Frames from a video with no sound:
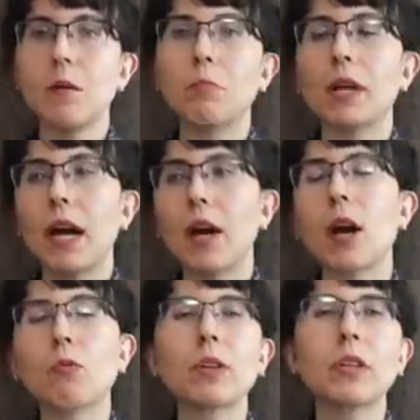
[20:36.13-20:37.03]
But I,
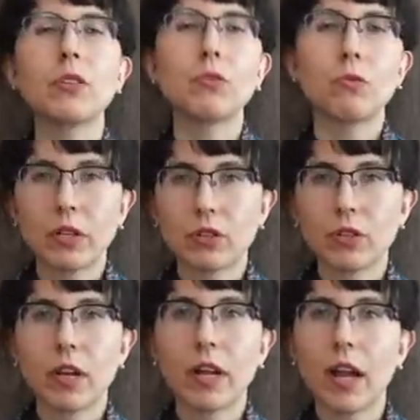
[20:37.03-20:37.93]
I really do wish
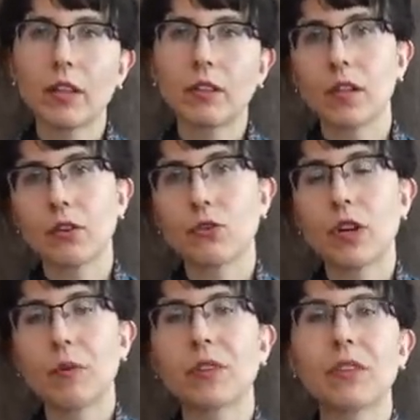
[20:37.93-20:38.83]
that I had the leather
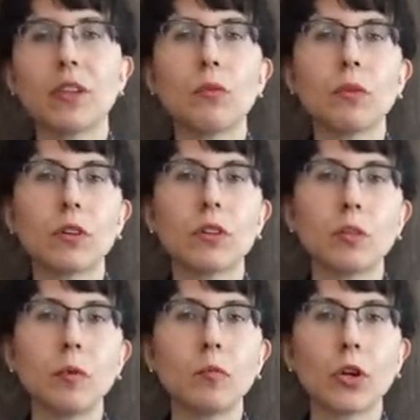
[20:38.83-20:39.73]
strap because I think it would look a
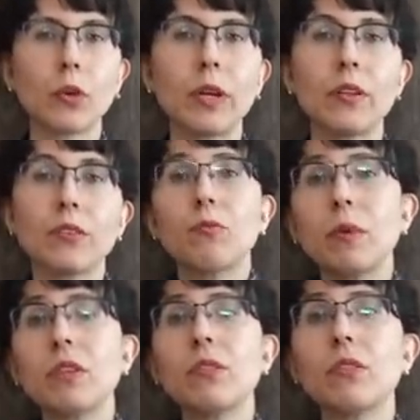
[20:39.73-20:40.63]
little bit more cohesive.
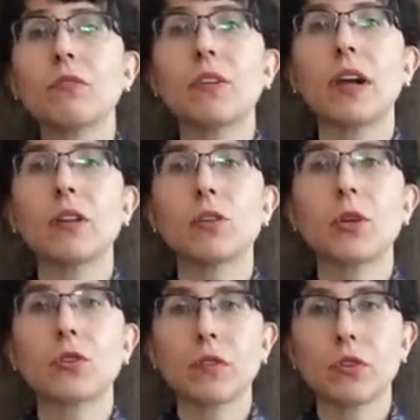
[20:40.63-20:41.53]
But this is fine,
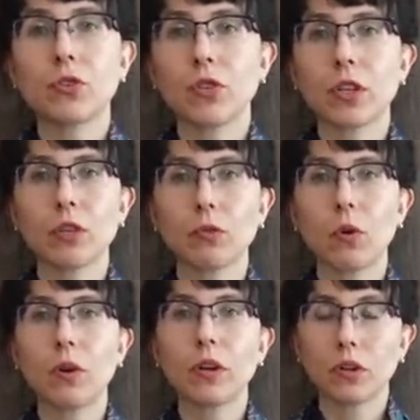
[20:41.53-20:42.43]
especially if it's just like a
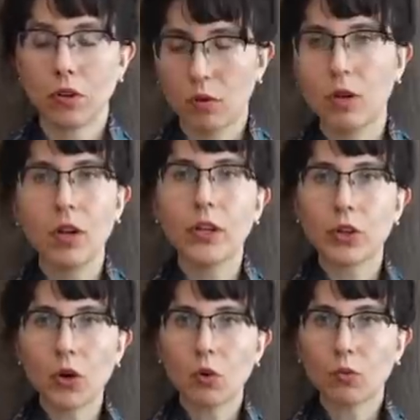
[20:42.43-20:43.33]
throw on and go,
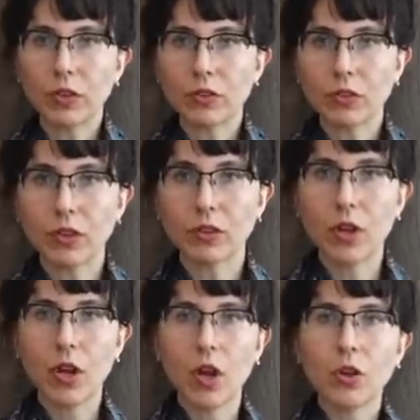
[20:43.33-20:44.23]
you know, wristlet
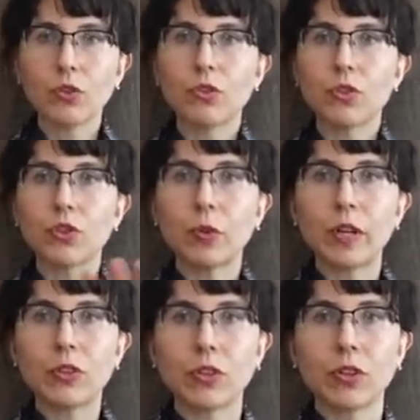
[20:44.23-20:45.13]

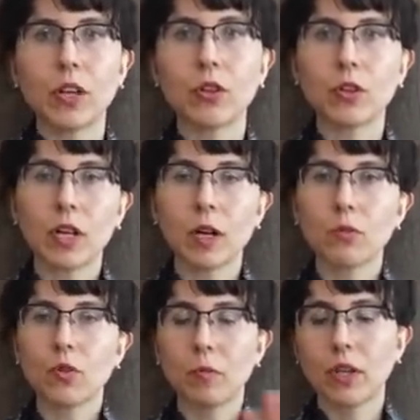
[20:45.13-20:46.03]
situation. I look like I'm
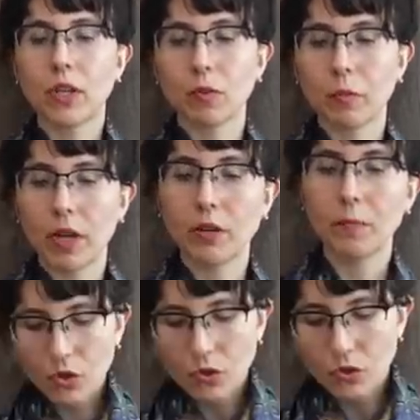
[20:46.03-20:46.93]
swimming, never mind.
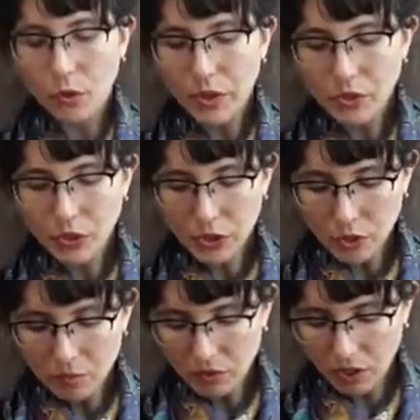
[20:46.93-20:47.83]
So in
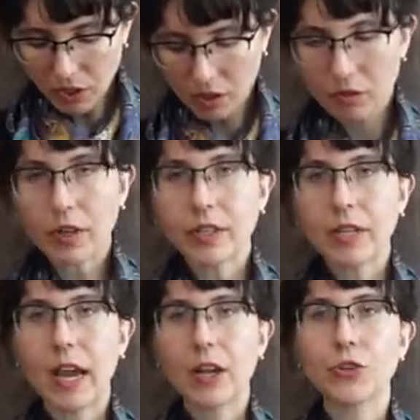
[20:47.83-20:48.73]
terms of
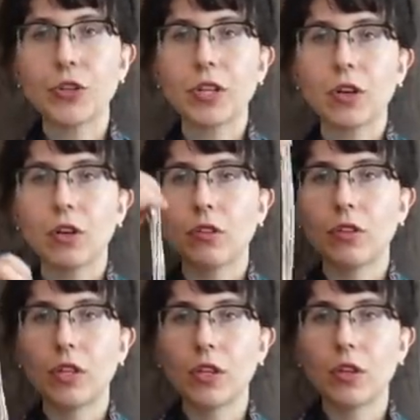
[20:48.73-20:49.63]
attaching
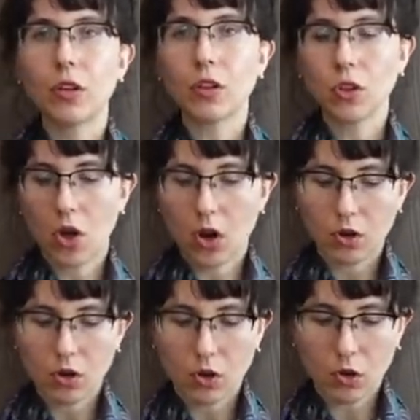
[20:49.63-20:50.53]
the
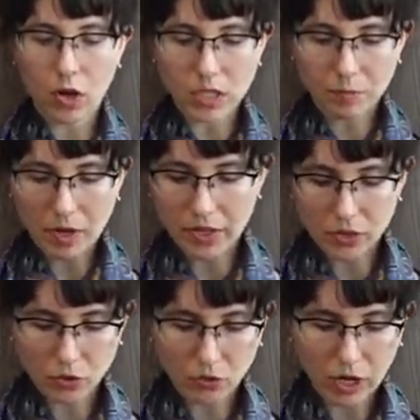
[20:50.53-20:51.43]
long crossbody
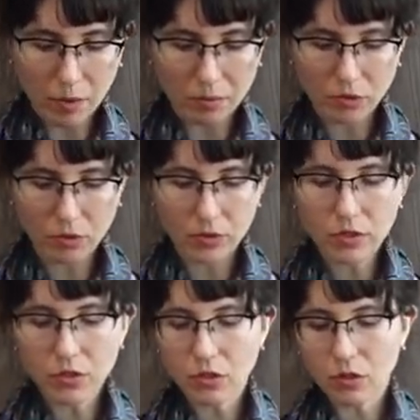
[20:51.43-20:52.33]
strap, so
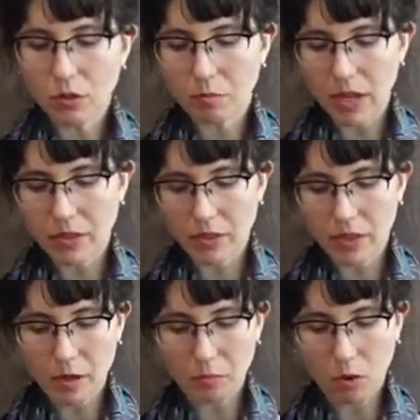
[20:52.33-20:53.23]
this is the method
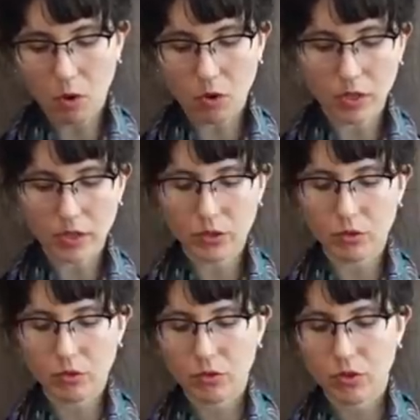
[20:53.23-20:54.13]
that Paula
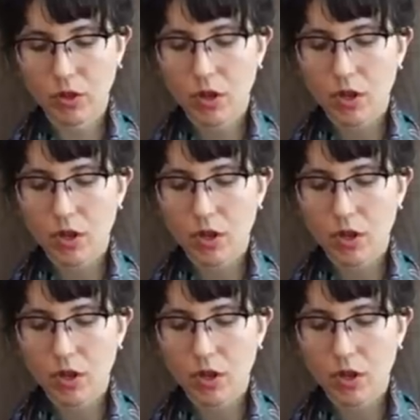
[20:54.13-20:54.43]
used.